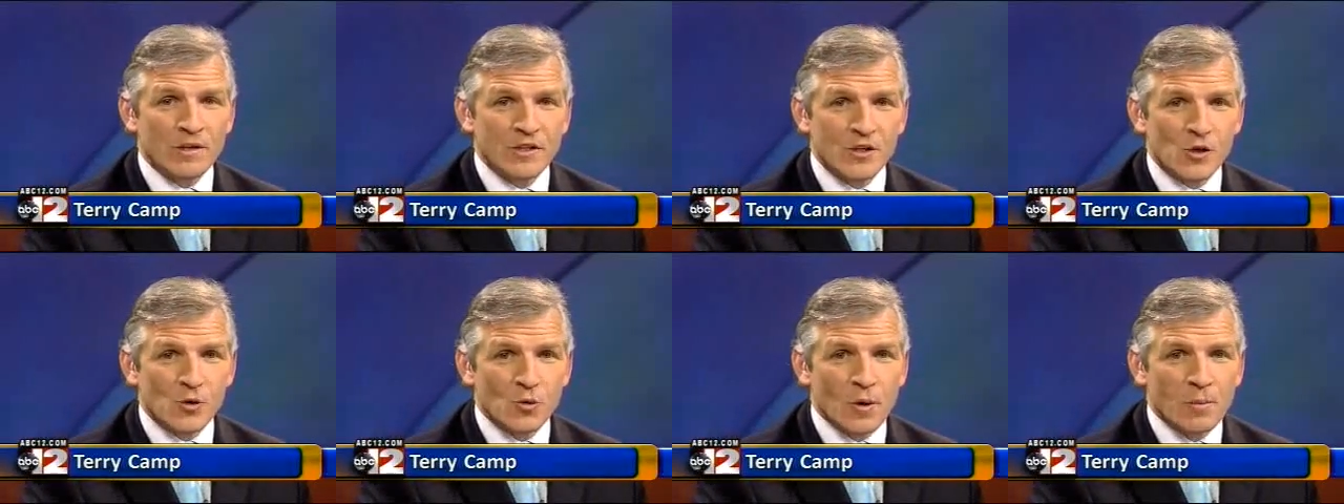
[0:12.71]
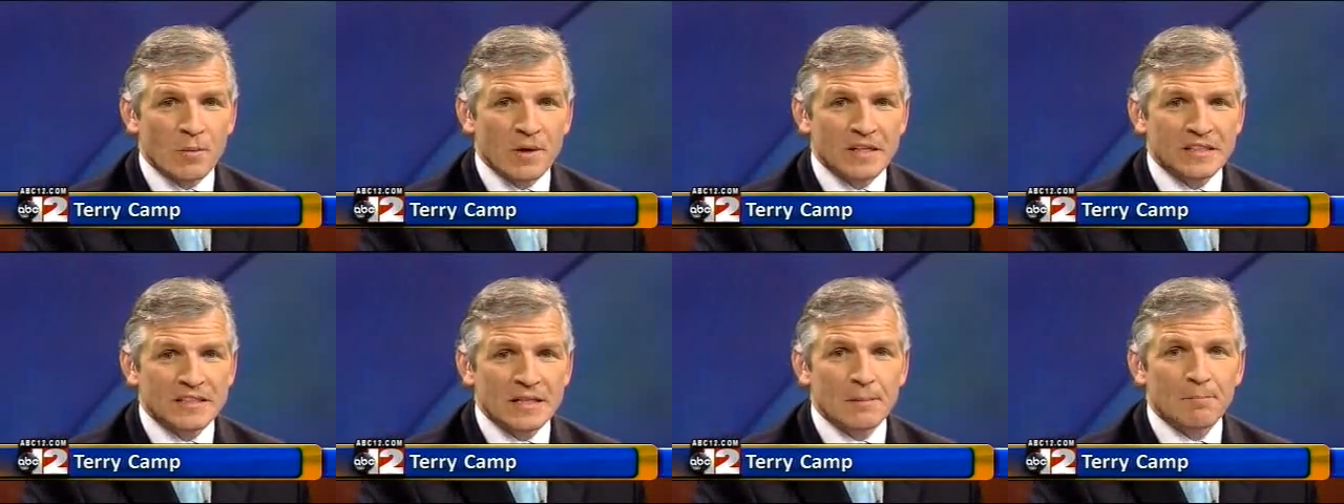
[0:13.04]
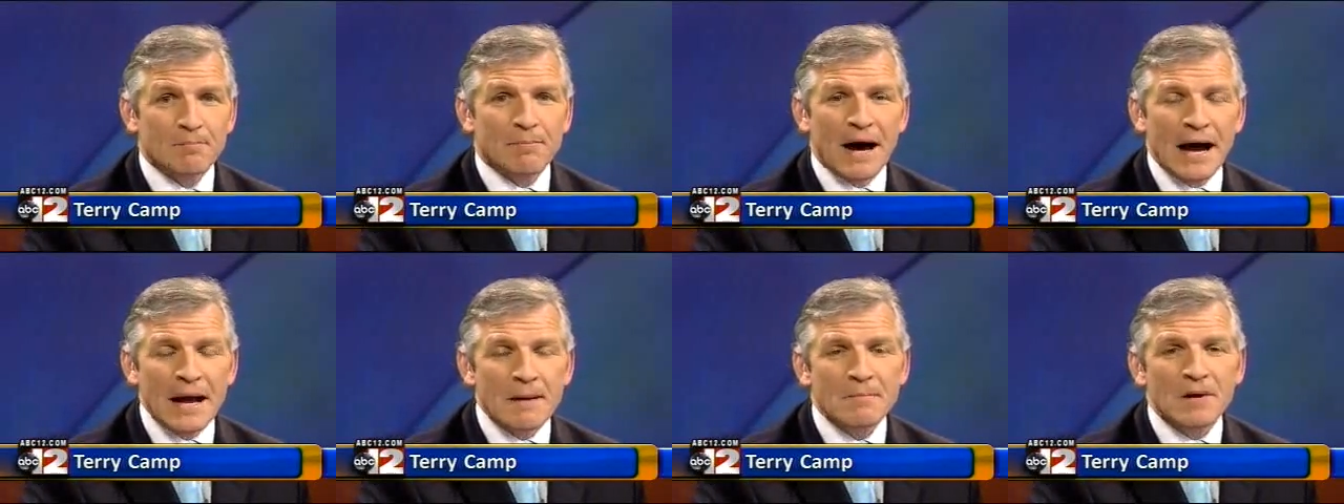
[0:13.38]
to Women is a
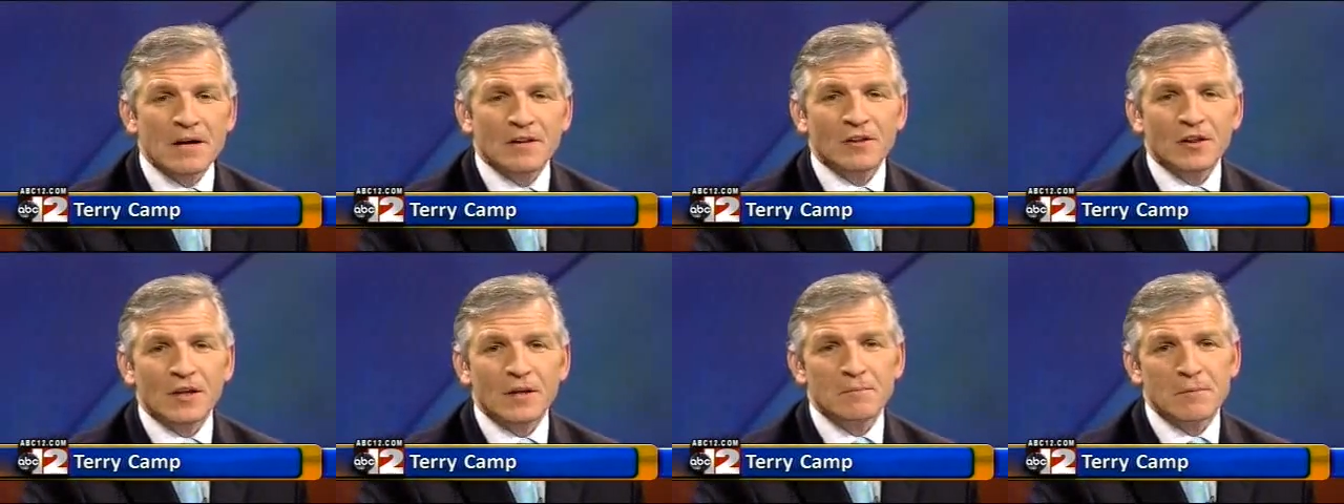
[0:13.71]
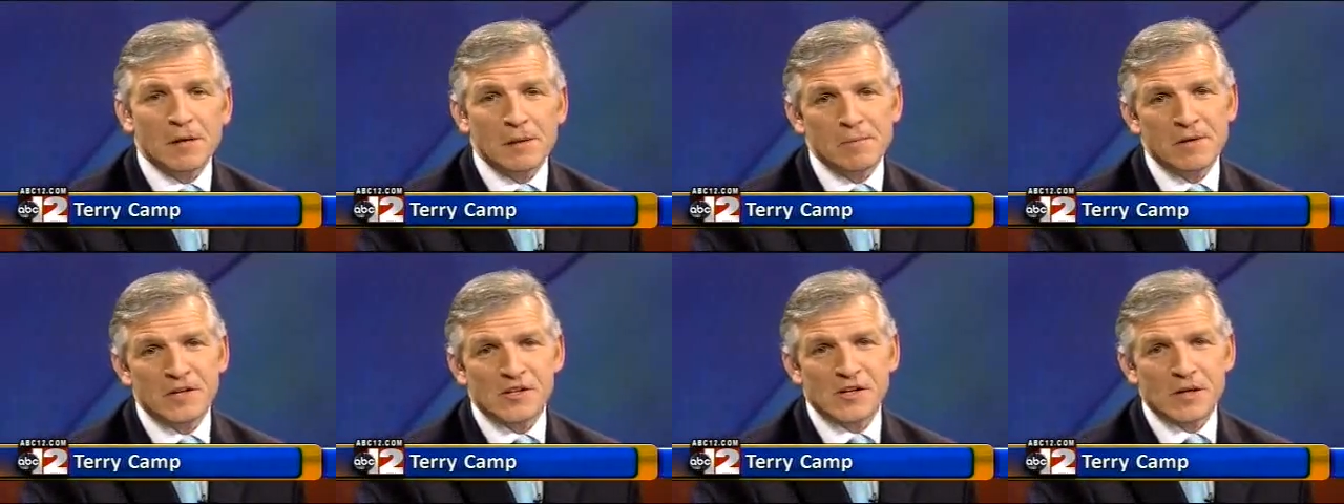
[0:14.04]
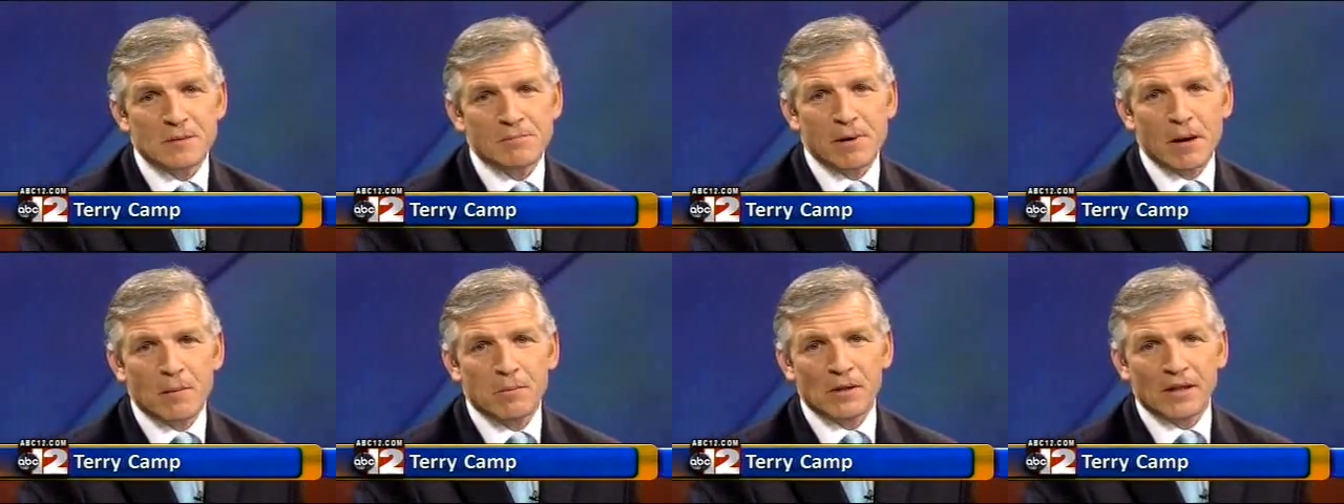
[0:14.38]
bi-monthly Mid-Michigan
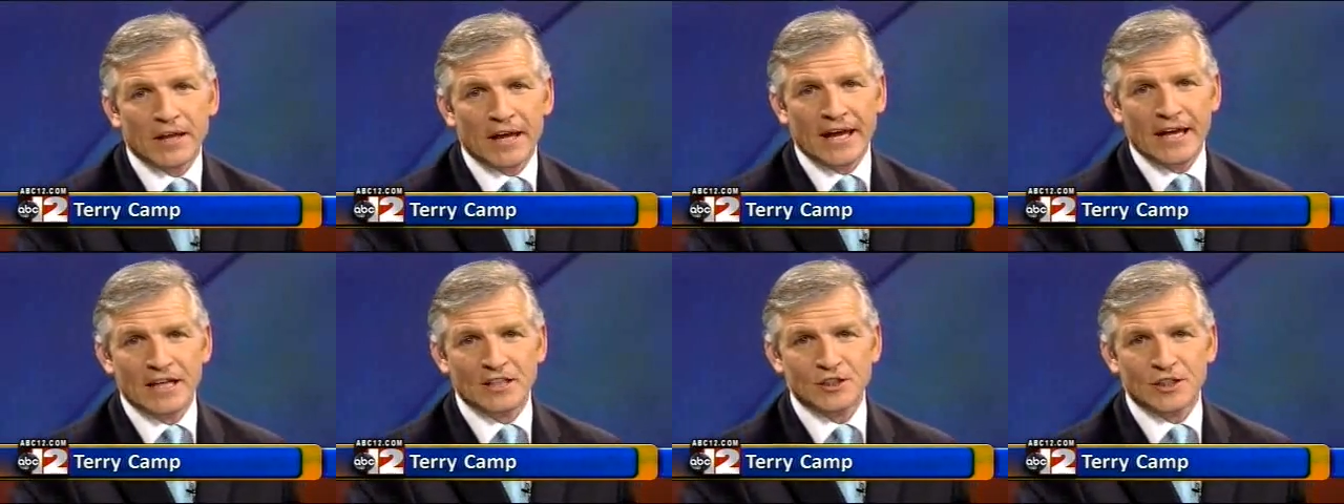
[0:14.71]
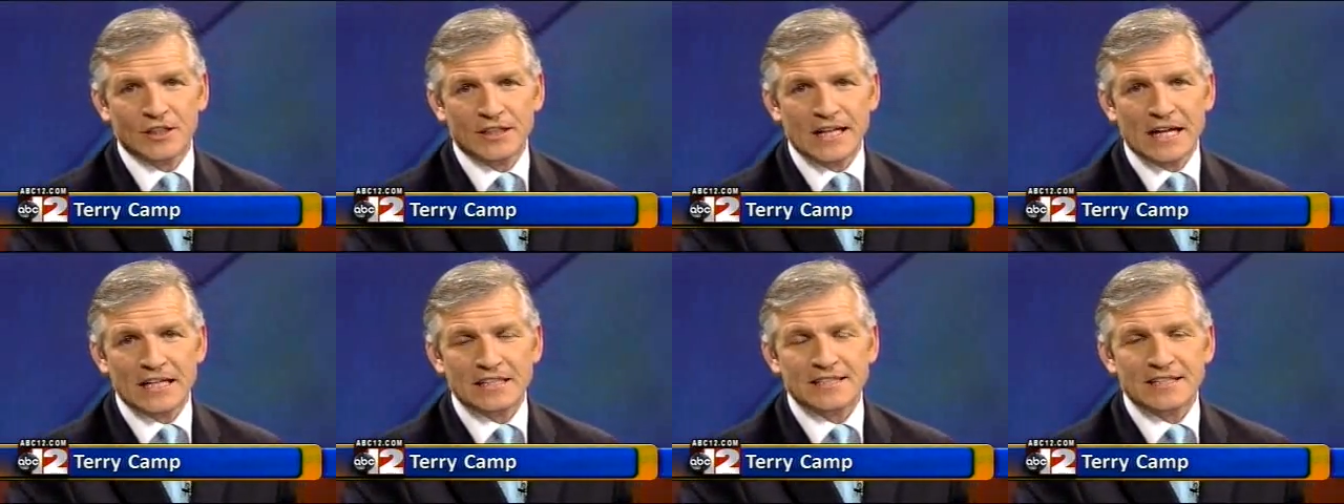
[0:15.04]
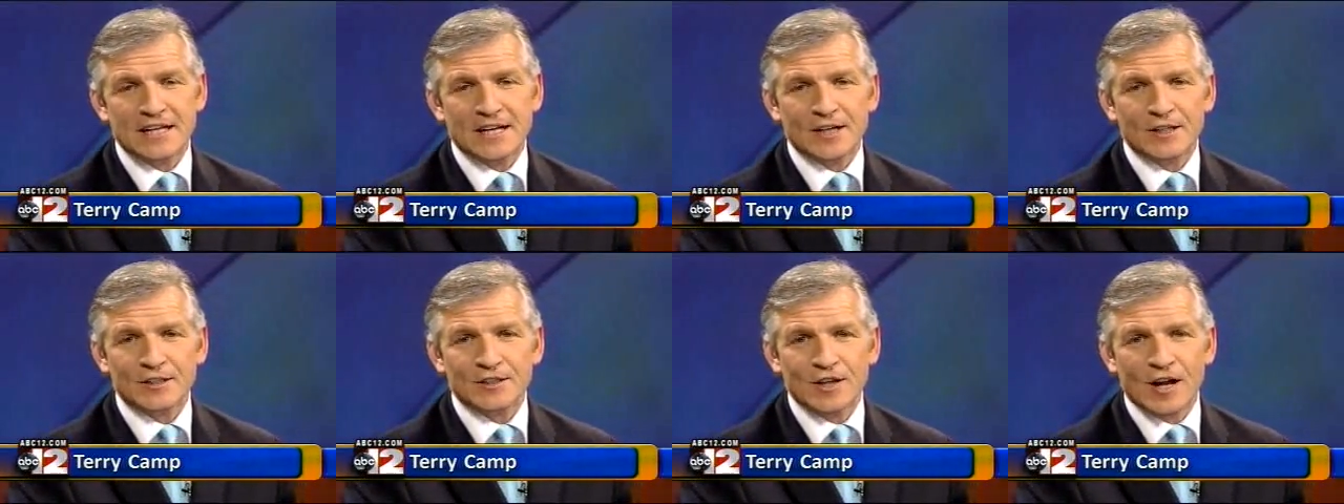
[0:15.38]
publication that
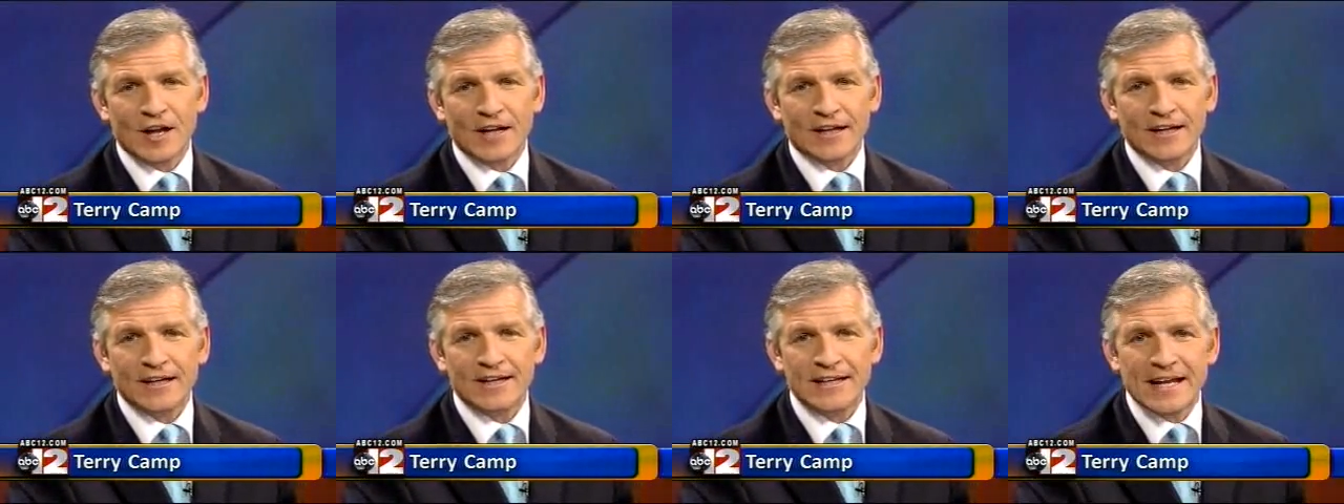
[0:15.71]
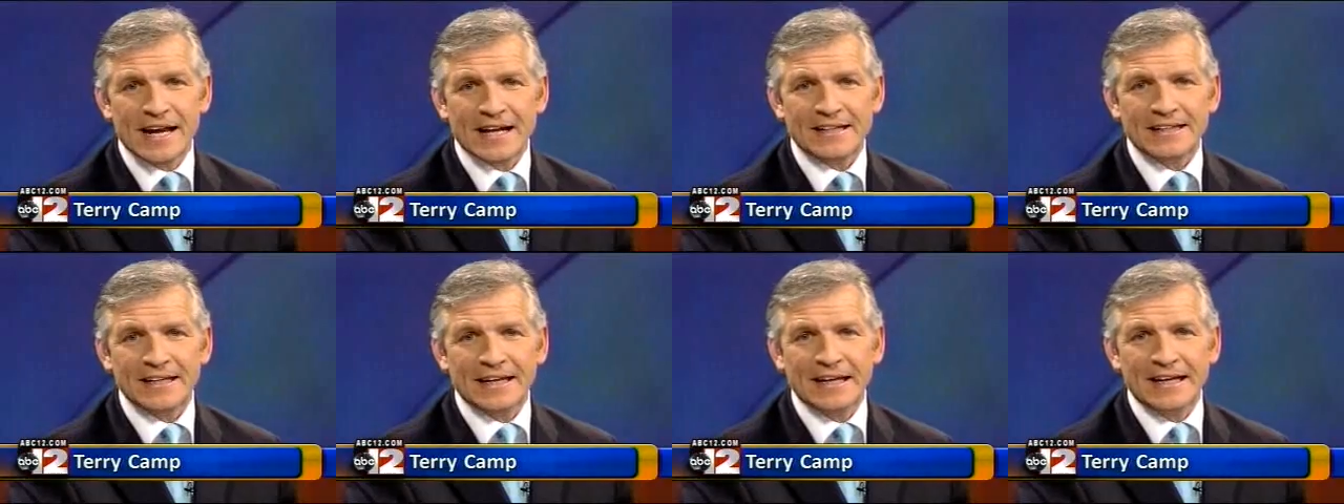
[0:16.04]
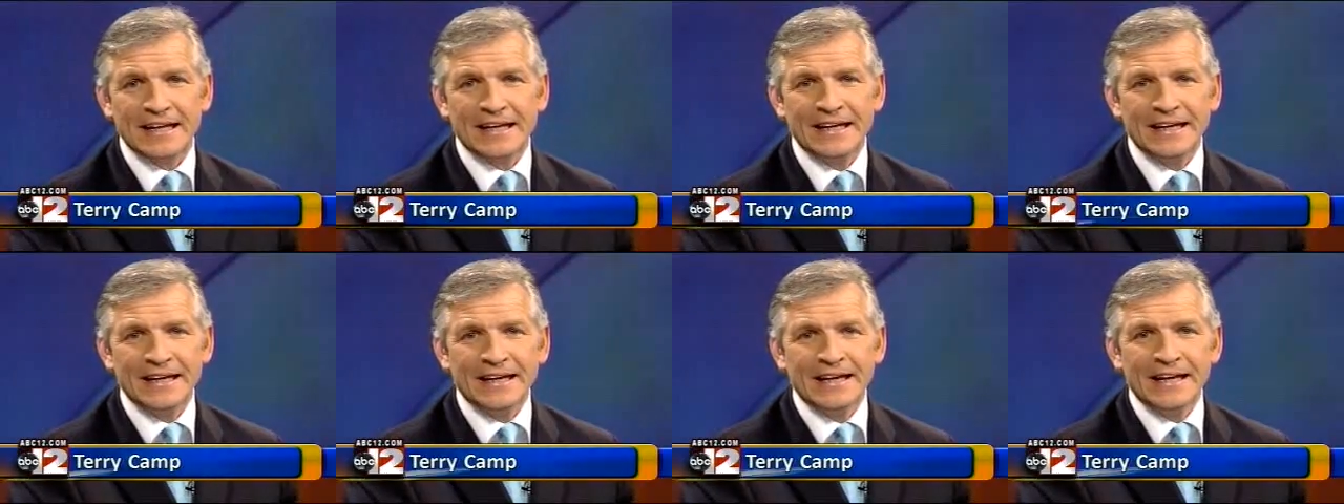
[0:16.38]
centers on connecting